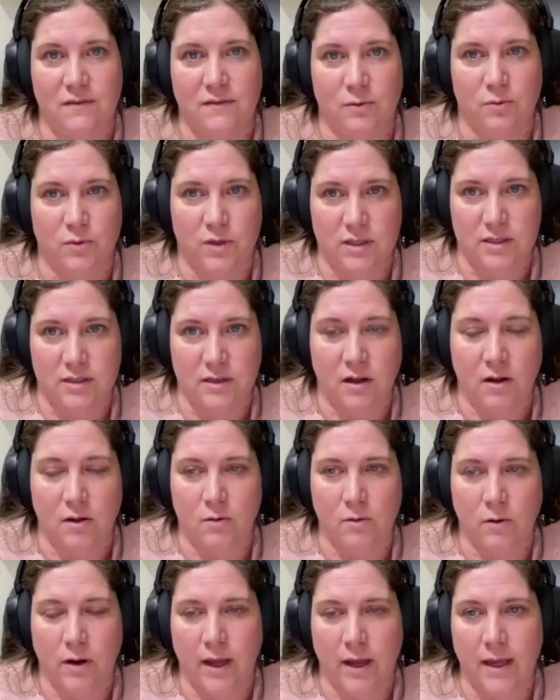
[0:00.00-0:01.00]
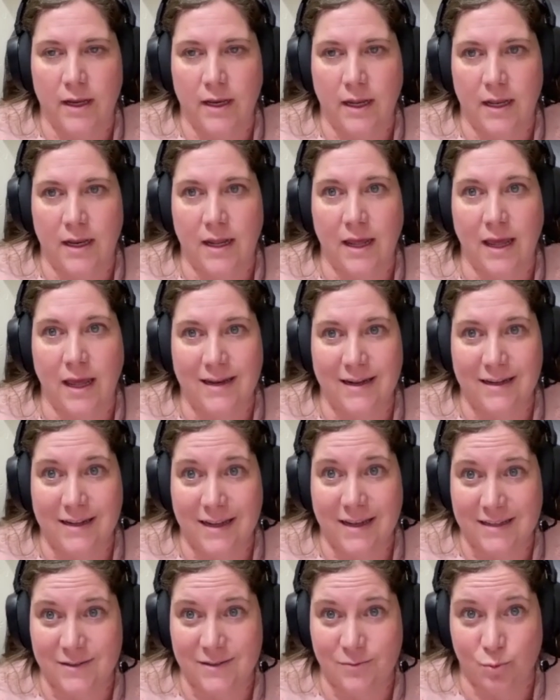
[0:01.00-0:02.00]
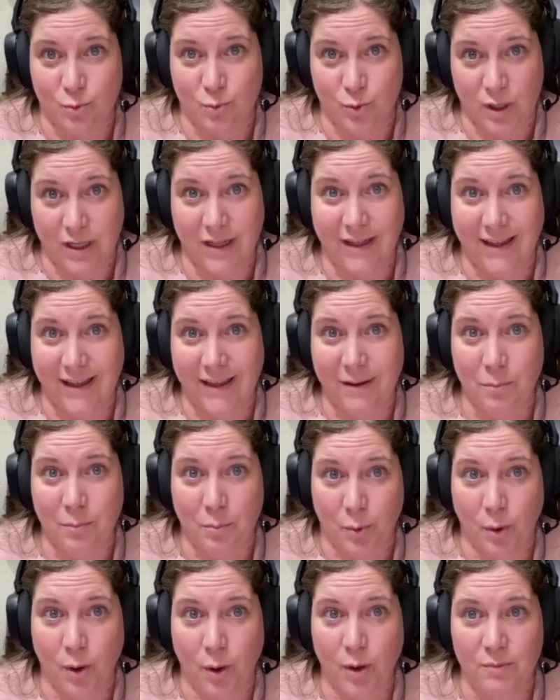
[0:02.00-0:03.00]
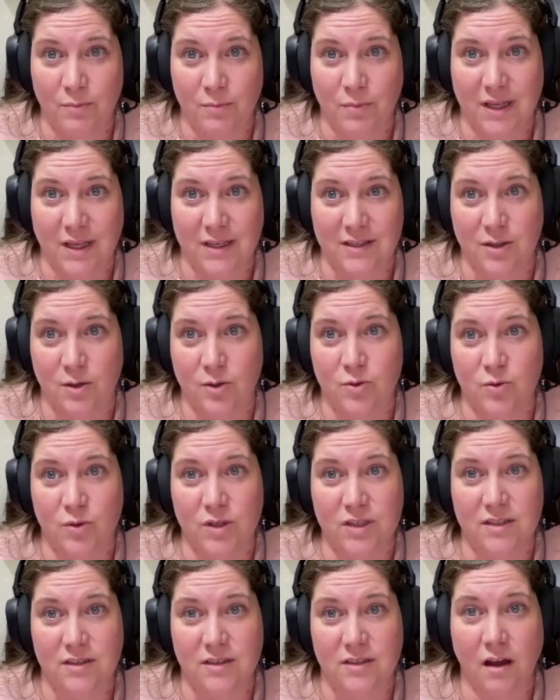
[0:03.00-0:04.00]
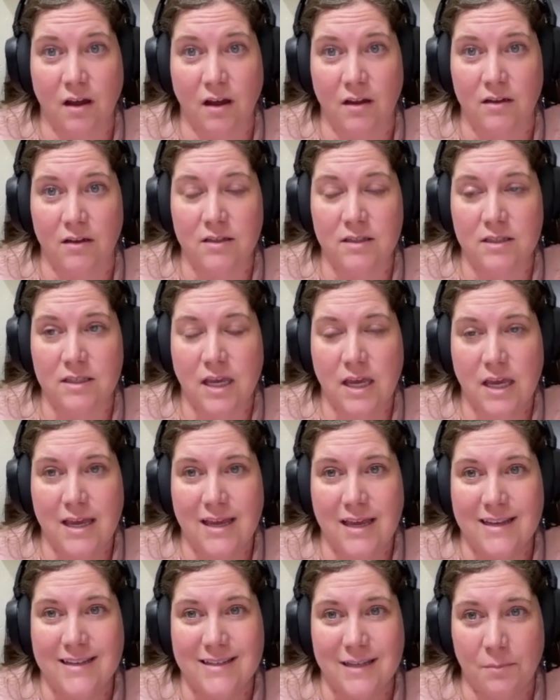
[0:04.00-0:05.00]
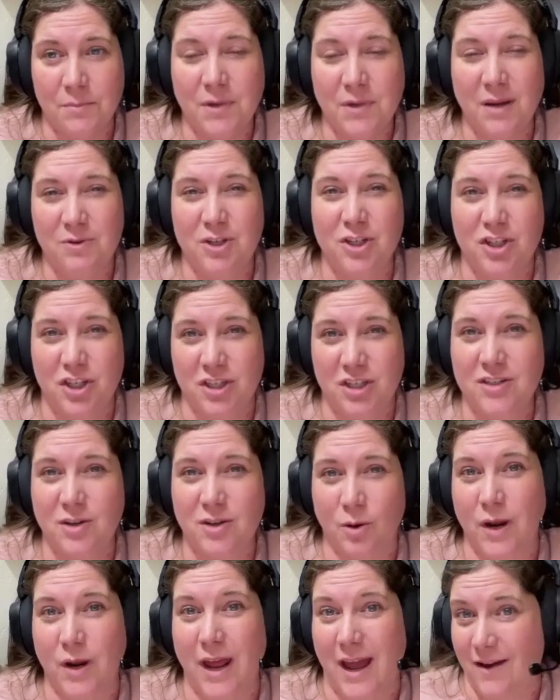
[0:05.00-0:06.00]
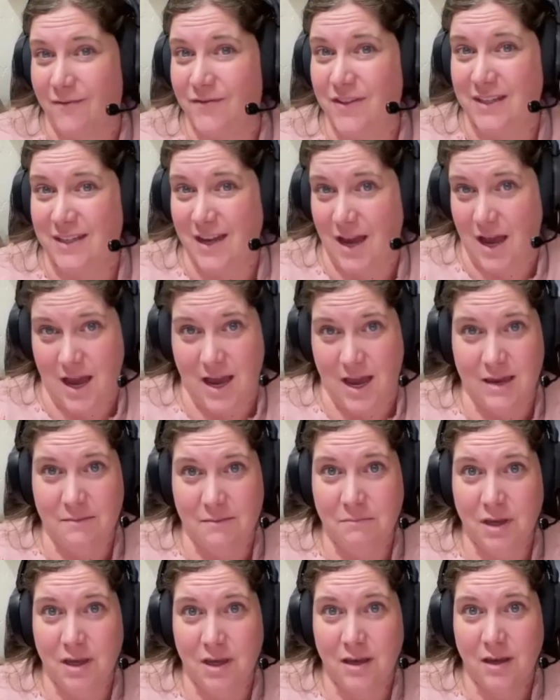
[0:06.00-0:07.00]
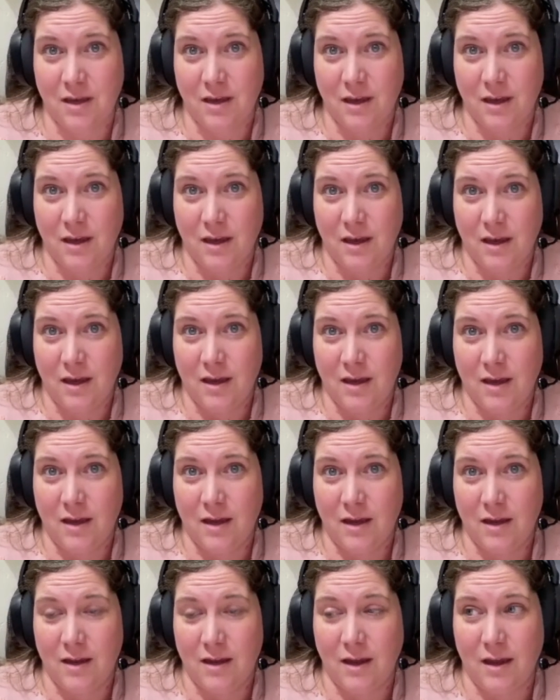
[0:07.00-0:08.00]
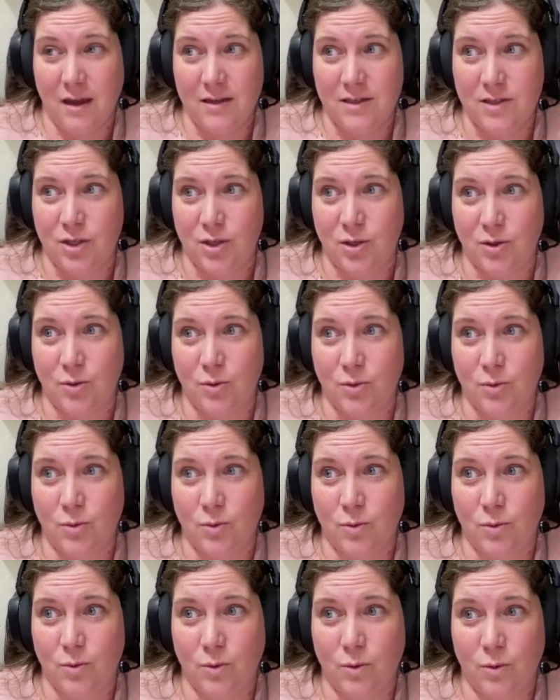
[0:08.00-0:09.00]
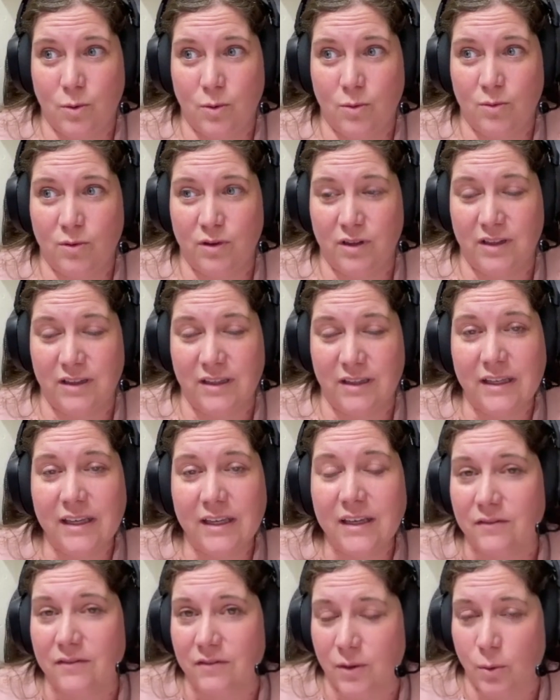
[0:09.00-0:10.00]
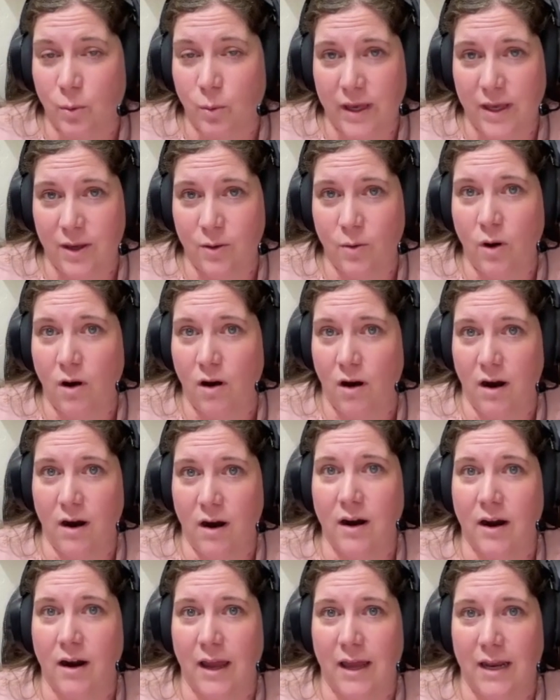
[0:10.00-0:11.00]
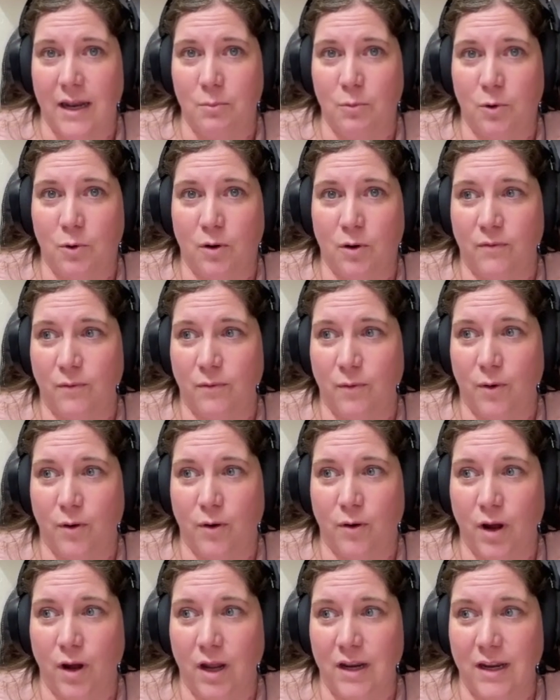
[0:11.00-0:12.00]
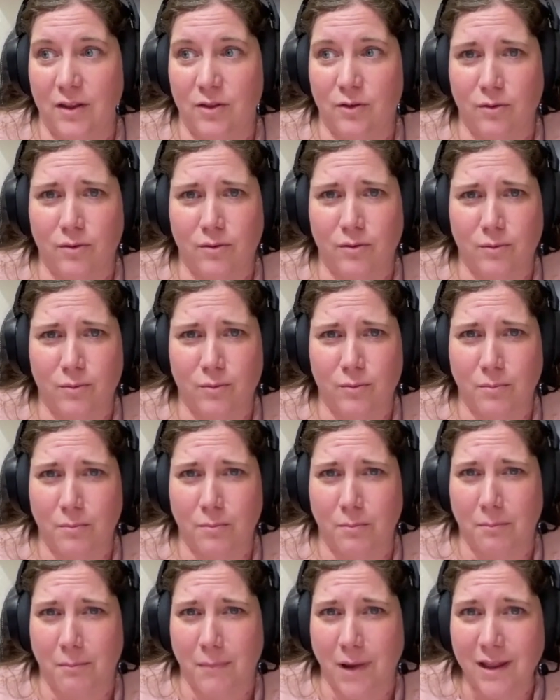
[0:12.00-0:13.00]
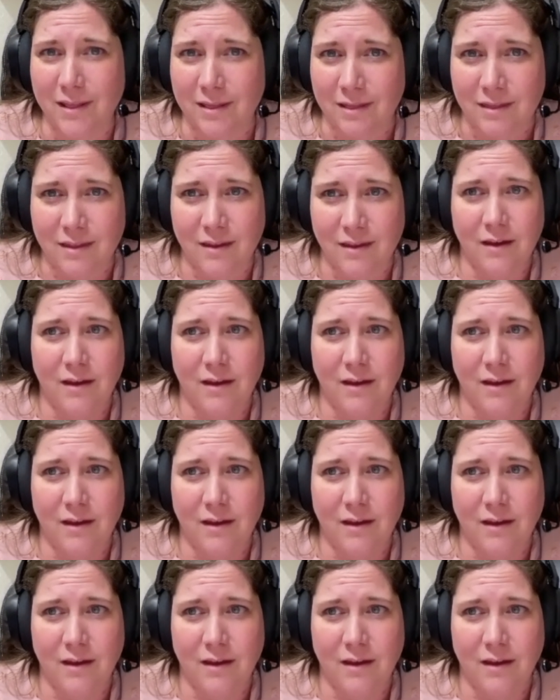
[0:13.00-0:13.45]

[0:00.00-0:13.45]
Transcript: a result, right? And that's really important, because those results, sometimes you just don't have the time to live the way you are anymore for another month,